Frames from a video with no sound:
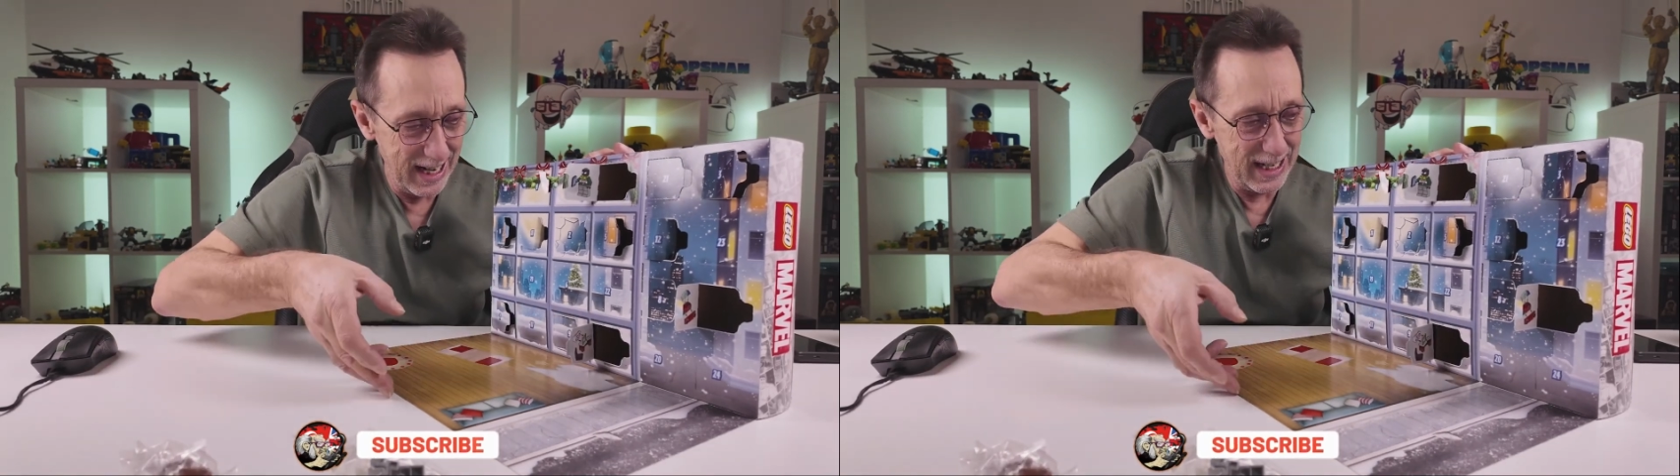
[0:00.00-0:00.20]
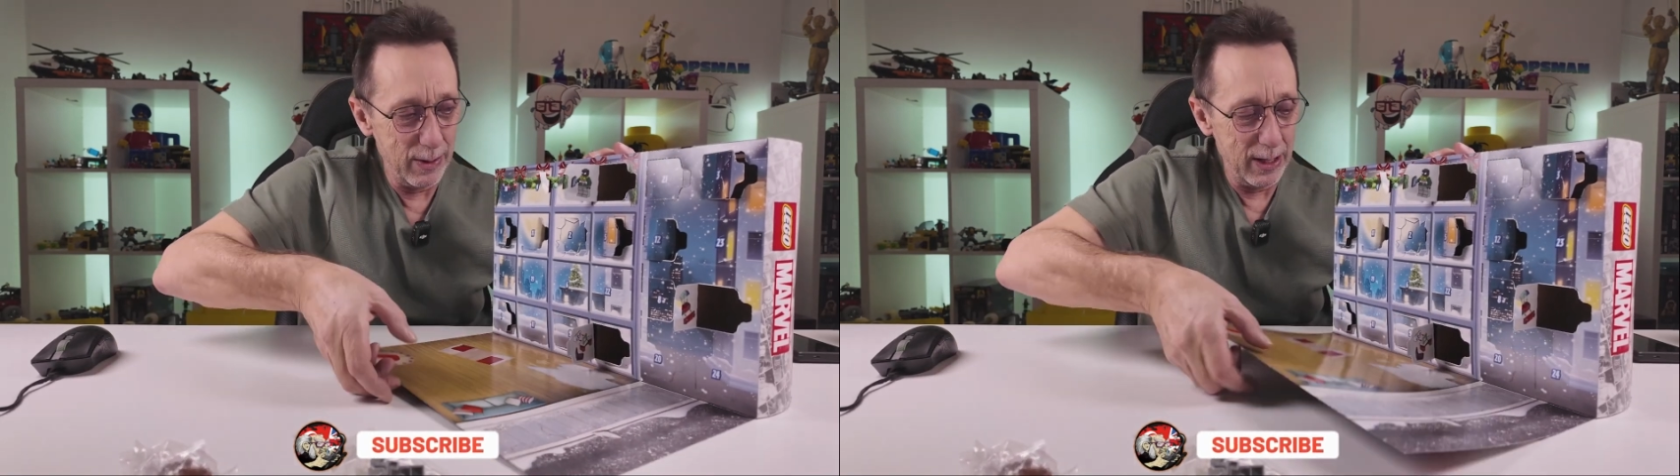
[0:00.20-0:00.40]

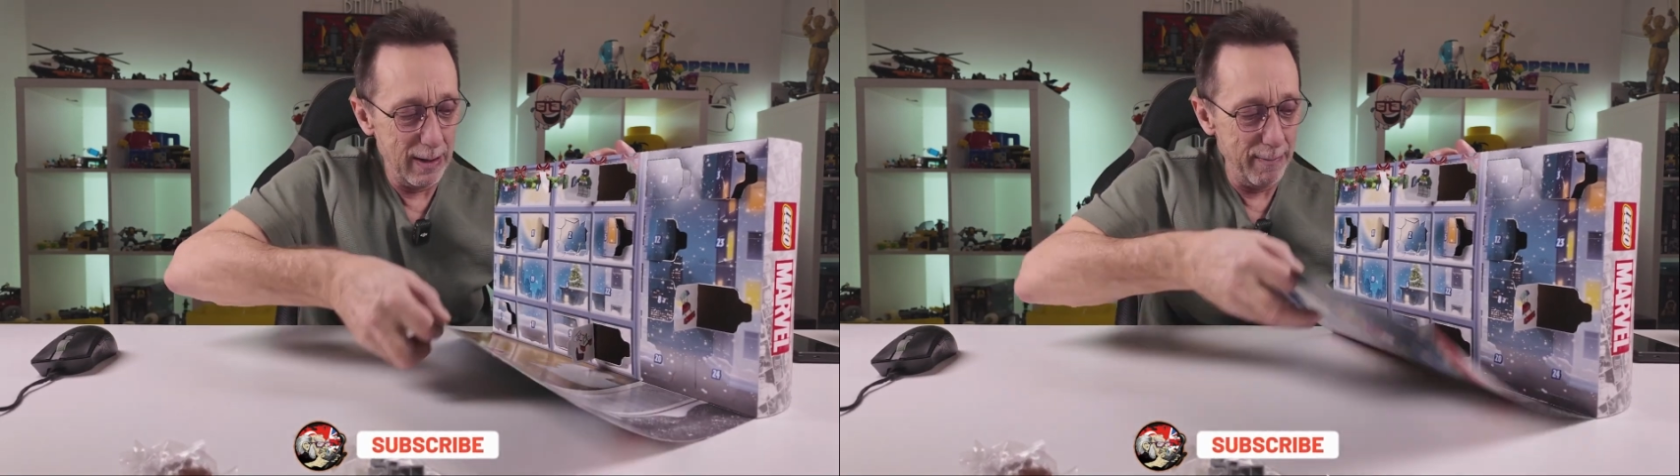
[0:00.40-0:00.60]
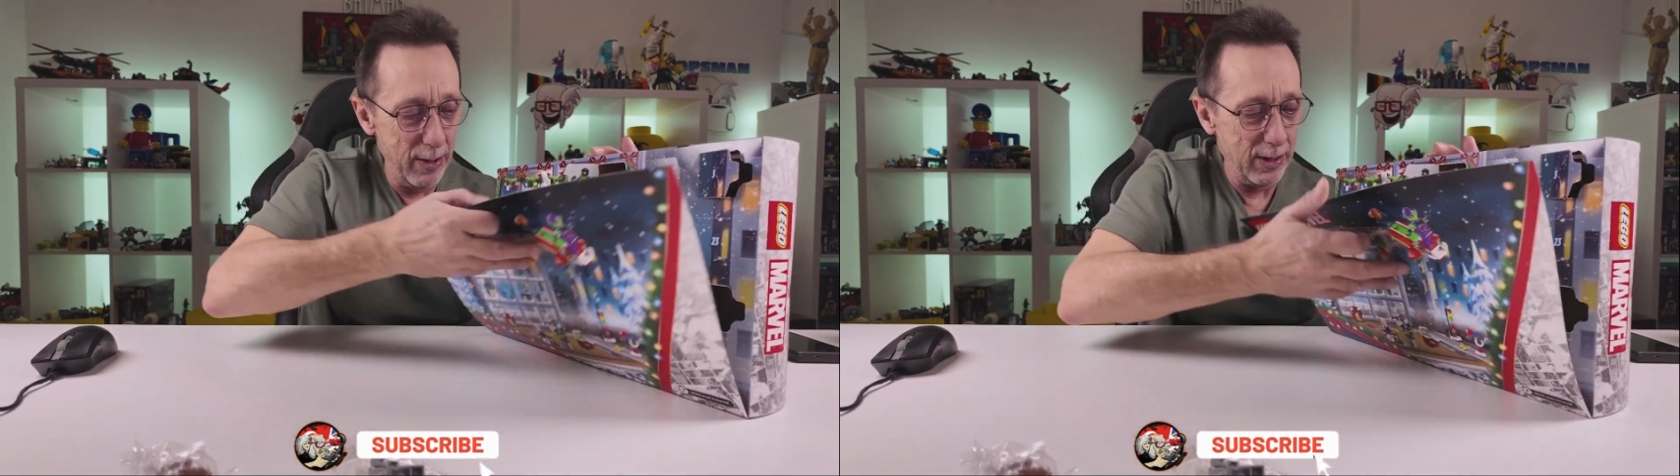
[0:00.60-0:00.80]
desk with a
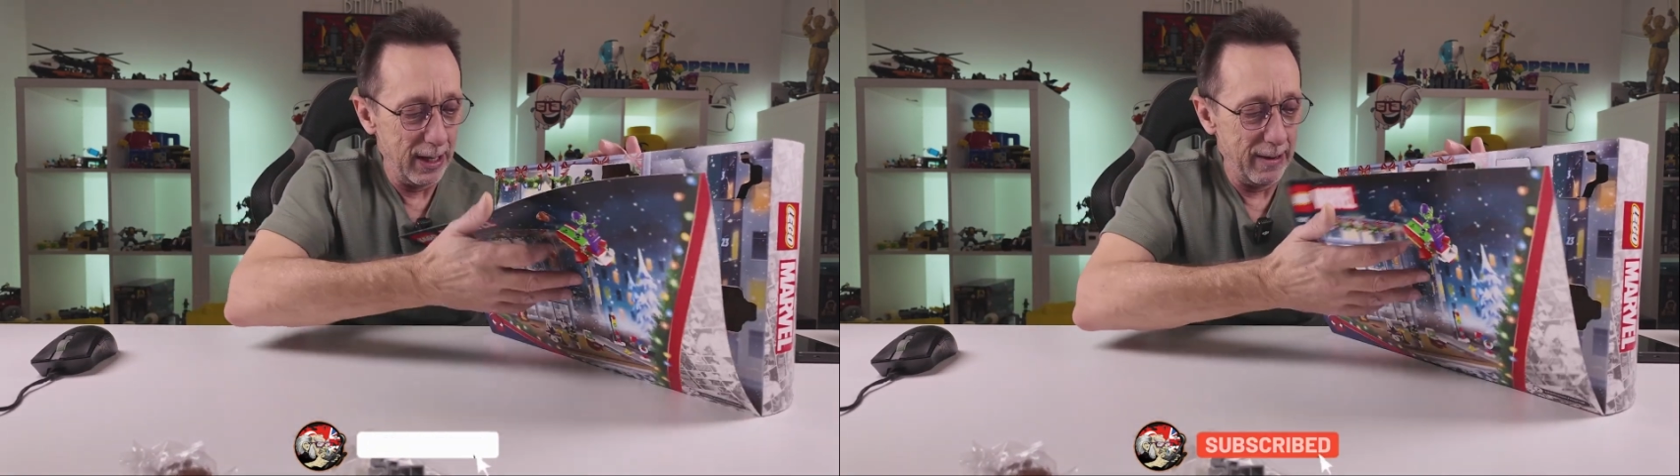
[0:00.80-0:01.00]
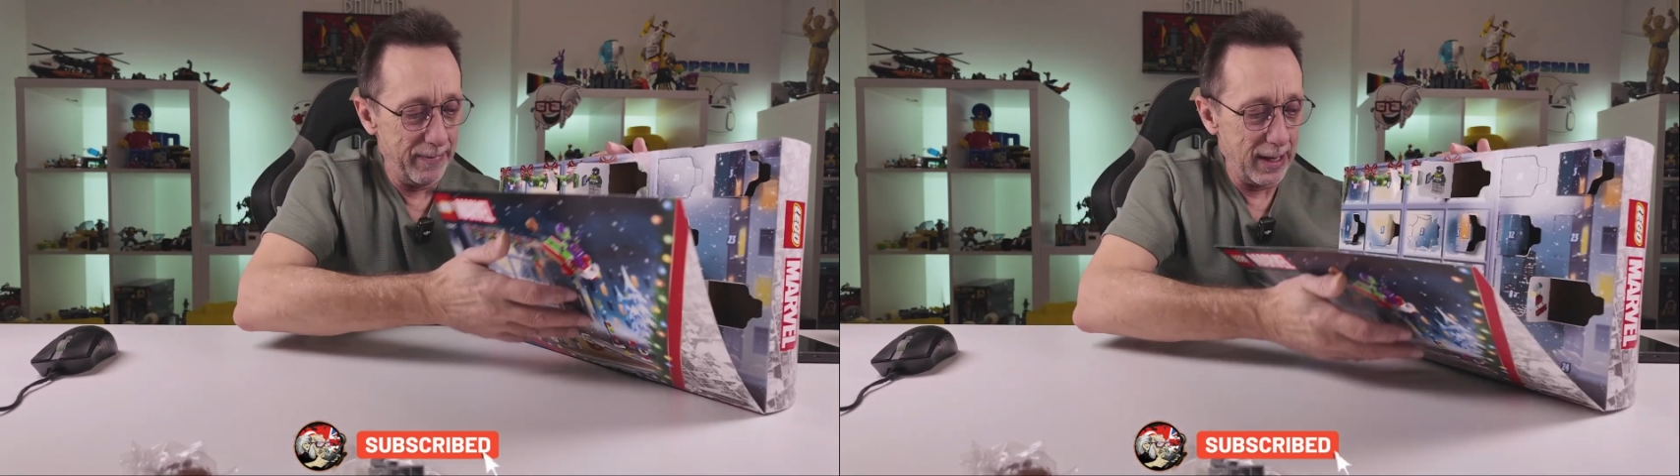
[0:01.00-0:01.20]
computer